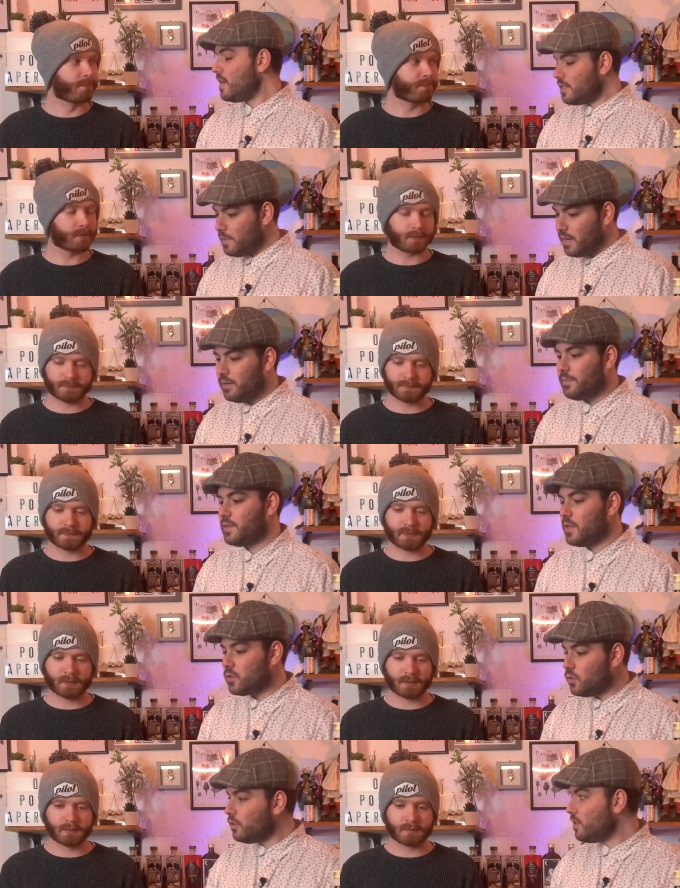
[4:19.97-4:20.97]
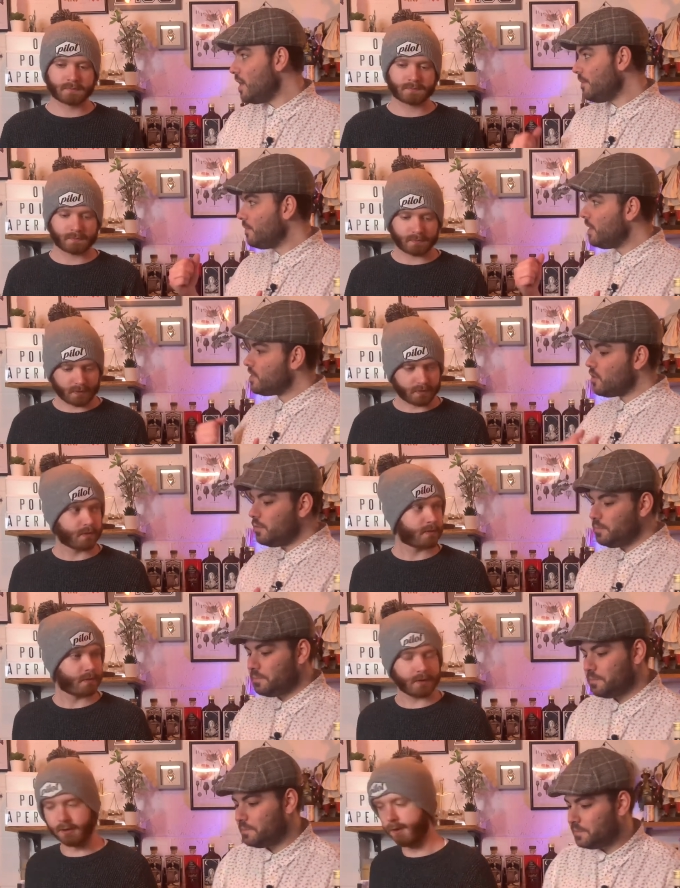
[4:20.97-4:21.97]
Speaker 1: man. Sounds good. Yeah, let's go. Thank you.
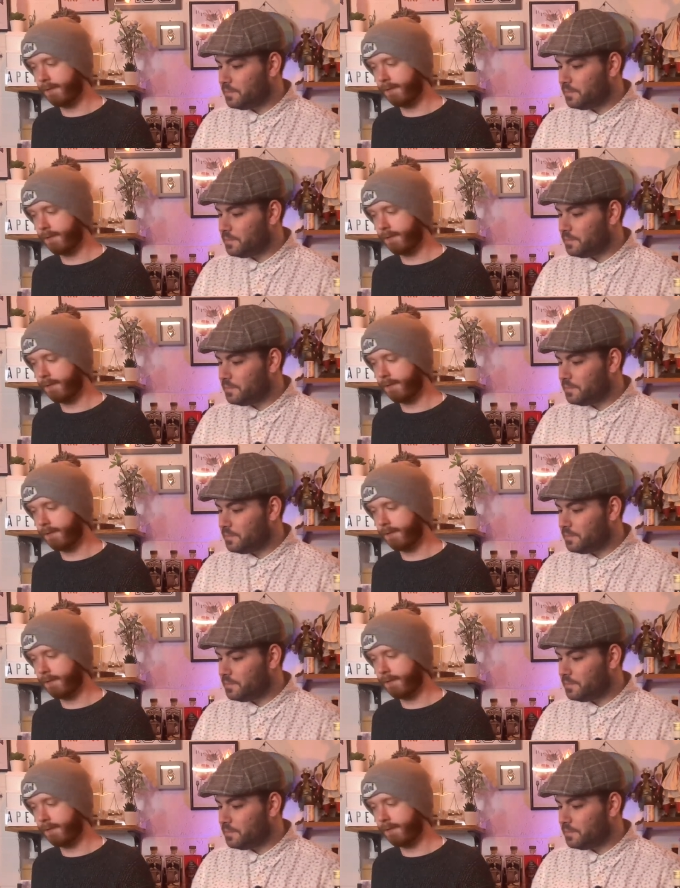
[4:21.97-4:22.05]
